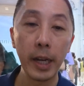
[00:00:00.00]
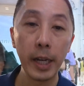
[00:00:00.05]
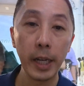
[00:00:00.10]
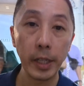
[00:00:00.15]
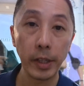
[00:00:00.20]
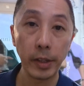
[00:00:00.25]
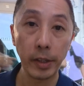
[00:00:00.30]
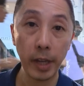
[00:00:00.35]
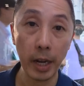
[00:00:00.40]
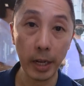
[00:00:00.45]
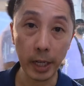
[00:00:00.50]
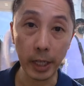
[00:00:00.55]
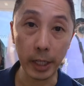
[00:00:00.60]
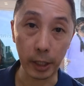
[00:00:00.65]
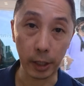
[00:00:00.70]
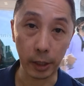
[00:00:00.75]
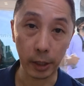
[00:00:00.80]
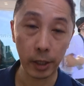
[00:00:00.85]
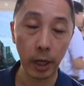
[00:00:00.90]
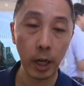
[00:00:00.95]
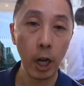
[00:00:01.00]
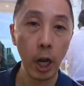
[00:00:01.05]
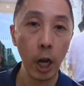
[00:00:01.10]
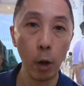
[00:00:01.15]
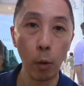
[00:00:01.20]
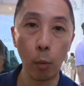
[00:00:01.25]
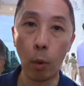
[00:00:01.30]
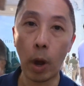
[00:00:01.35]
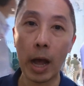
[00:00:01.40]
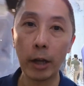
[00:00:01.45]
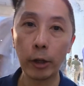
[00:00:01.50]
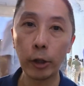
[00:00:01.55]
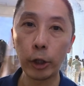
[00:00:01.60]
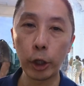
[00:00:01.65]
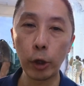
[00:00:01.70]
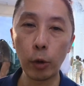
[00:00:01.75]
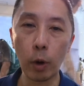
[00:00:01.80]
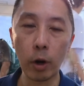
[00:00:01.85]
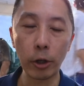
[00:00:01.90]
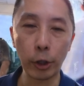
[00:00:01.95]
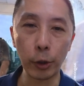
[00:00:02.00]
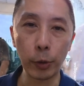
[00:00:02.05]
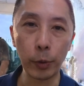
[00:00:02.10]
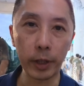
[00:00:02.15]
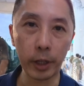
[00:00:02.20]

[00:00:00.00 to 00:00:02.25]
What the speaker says: Second, while you are doing